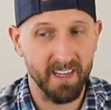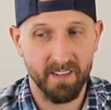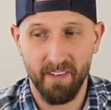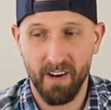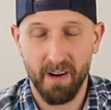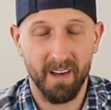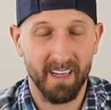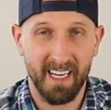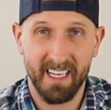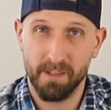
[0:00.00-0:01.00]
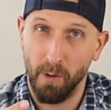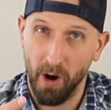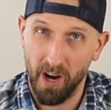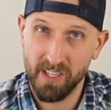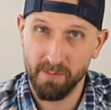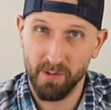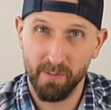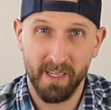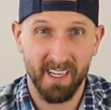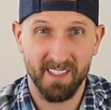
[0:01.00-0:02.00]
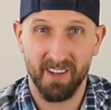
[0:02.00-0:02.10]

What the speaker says: It's very, again, it's possible because